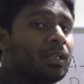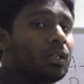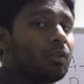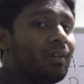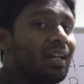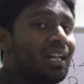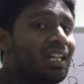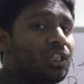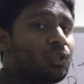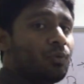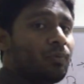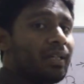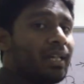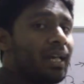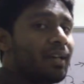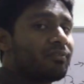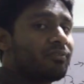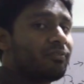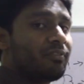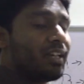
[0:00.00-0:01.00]
the value we
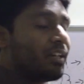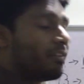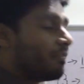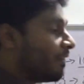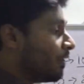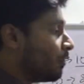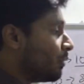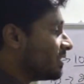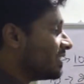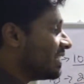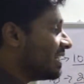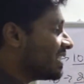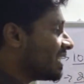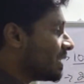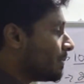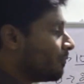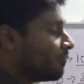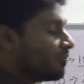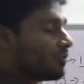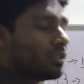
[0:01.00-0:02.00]
have found as
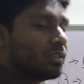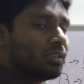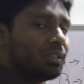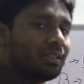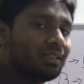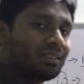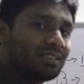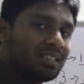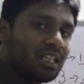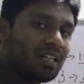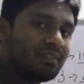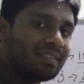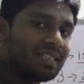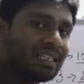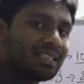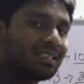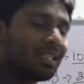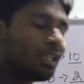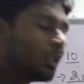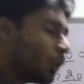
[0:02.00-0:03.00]
LCM, it serves
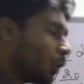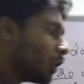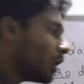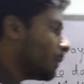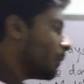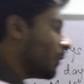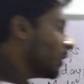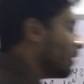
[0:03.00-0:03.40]
as a total part